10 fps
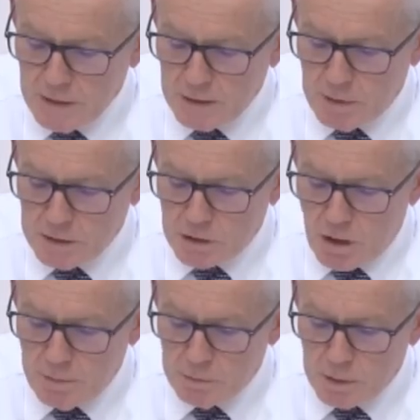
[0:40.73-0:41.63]
The most
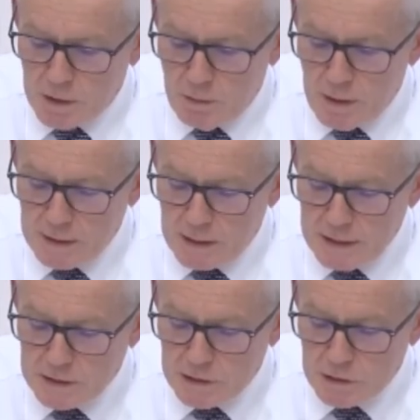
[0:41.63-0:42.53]
common were
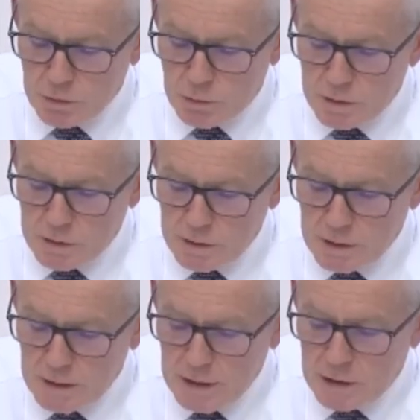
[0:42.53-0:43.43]
coagulation disorders,
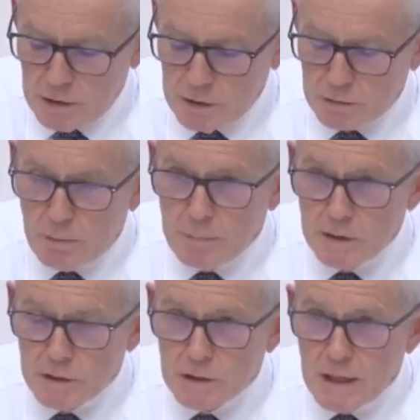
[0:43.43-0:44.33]
including
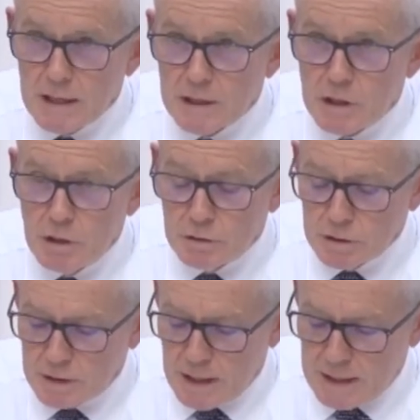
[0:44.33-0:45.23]
thrombosis and
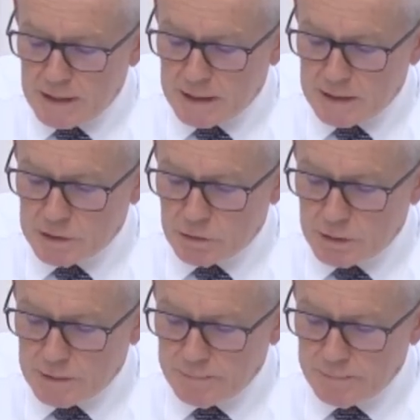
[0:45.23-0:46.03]
acute cardiac injury.